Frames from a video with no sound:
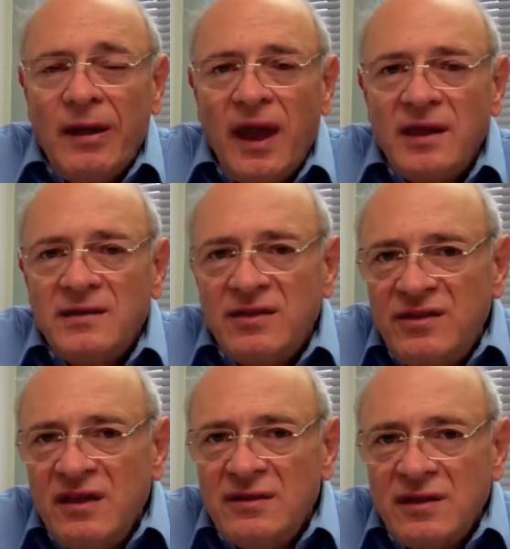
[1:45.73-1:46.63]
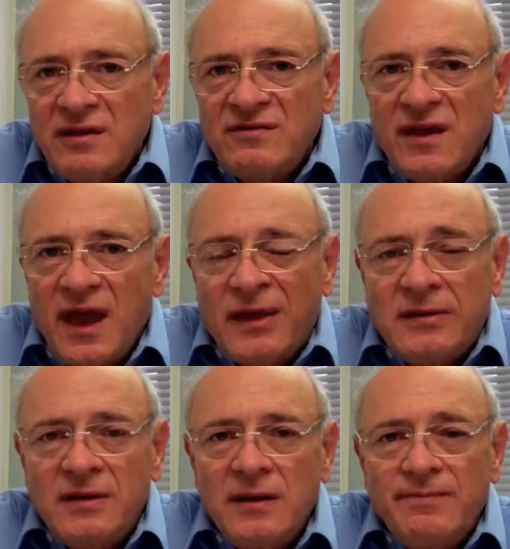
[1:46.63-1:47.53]
And the thinking is
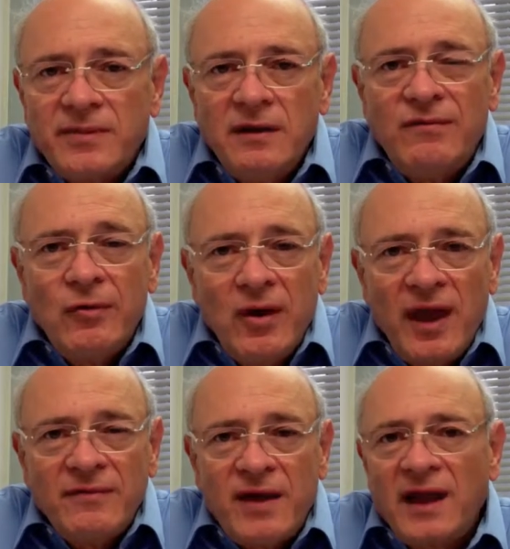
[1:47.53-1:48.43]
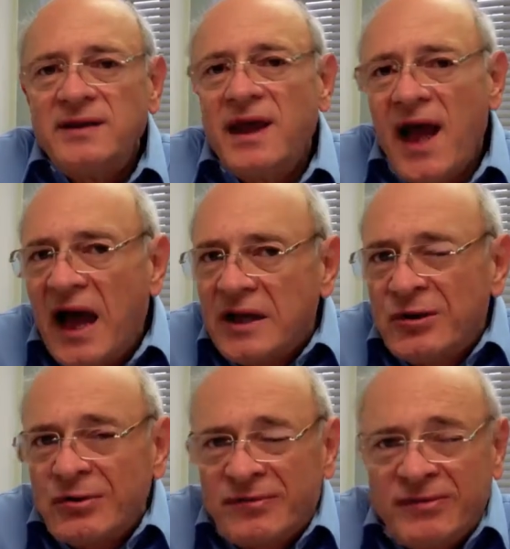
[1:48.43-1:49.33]
that if you have
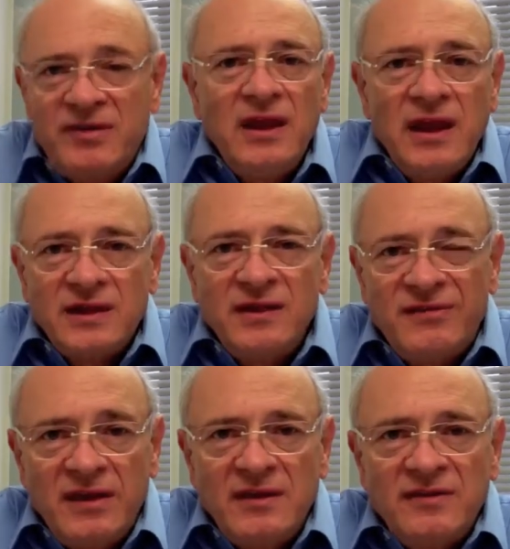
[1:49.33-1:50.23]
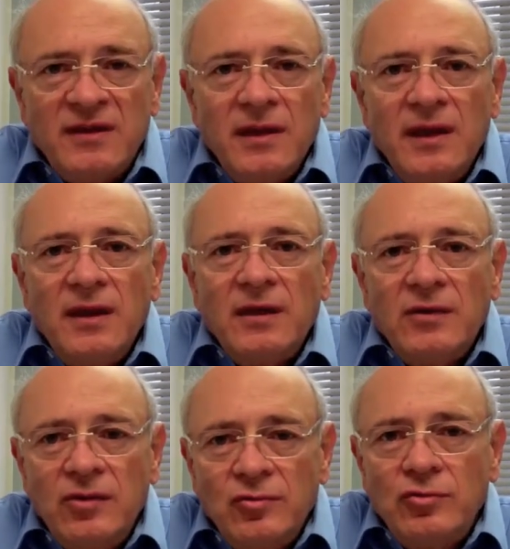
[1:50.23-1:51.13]
undiagnosed celiac disease,
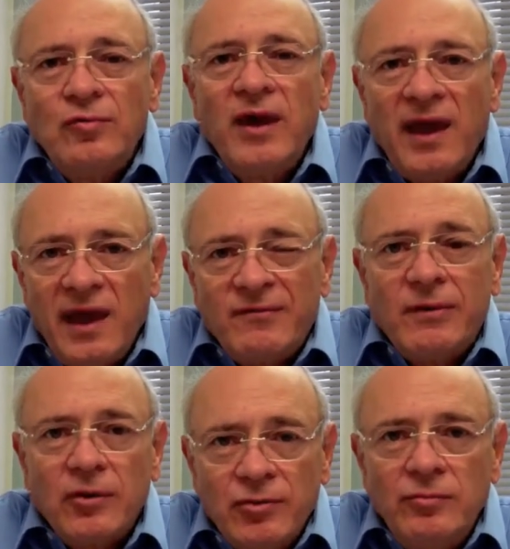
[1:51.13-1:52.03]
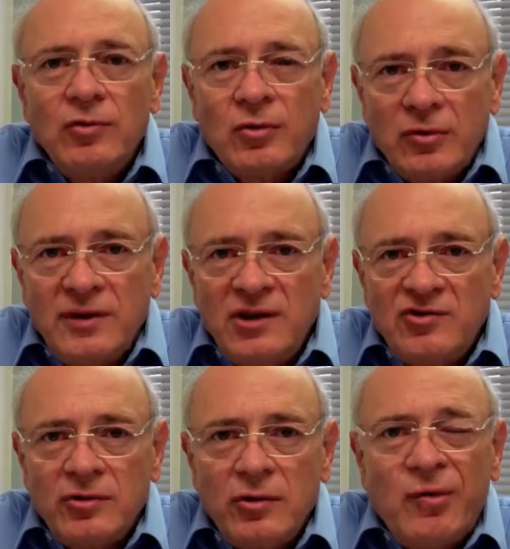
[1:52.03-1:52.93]
you do have an autoimmune
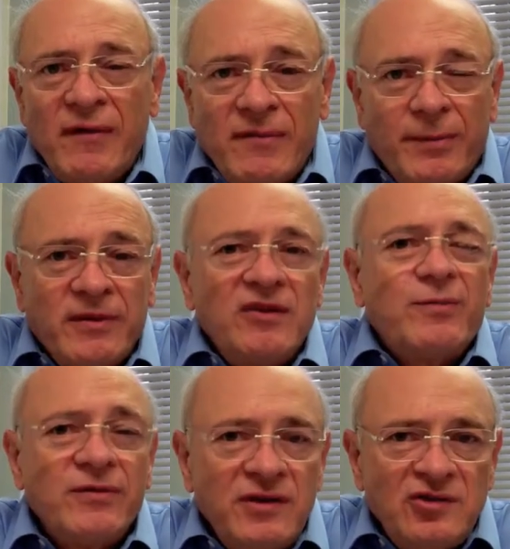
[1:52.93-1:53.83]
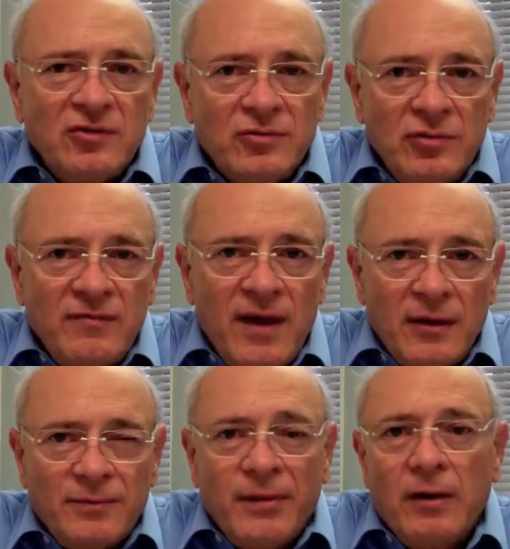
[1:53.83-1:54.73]
condition, you do have a predisposition to
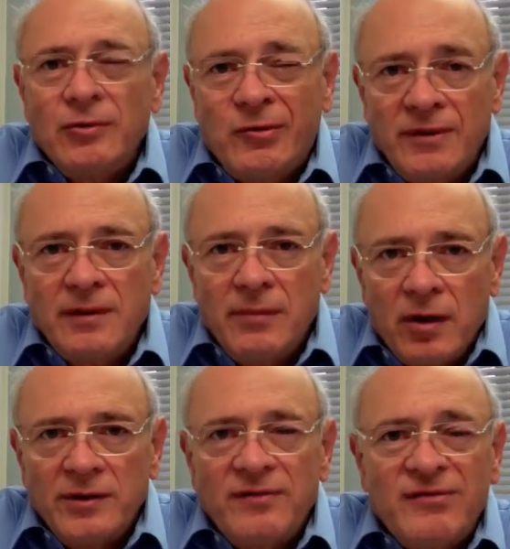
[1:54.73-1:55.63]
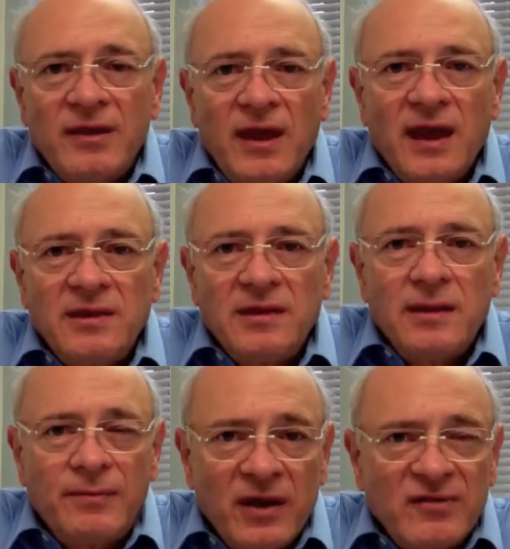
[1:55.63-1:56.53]
develop autoantibodies, and
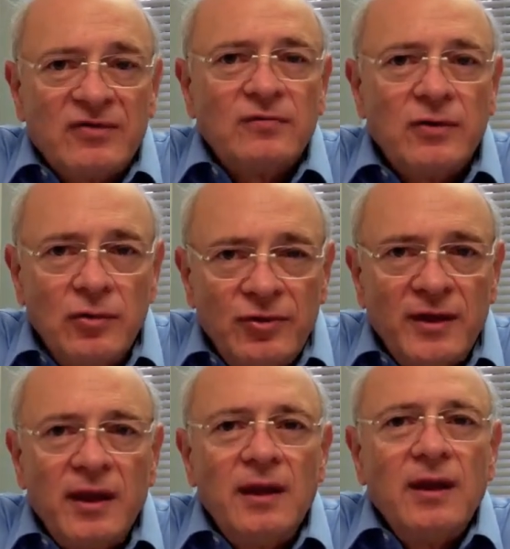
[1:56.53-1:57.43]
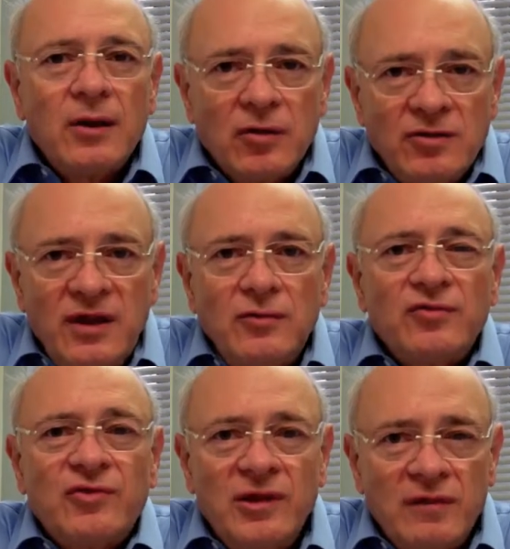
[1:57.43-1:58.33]
the presence of gluten
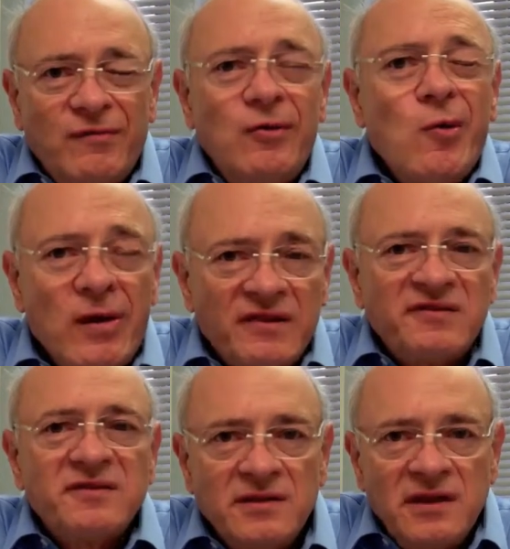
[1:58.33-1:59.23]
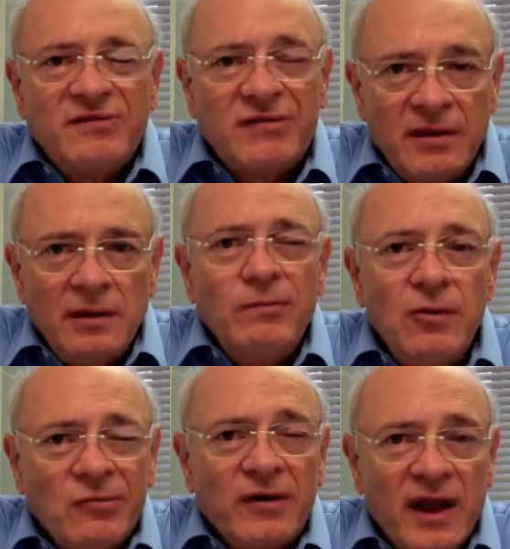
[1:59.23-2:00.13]
continuously fuels this
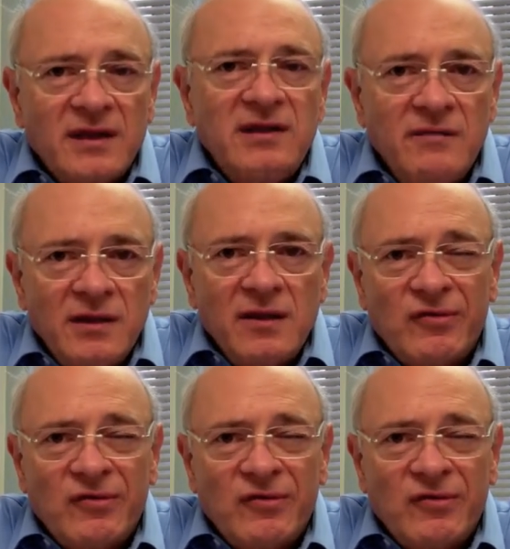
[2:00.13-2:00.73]
immune reactivity.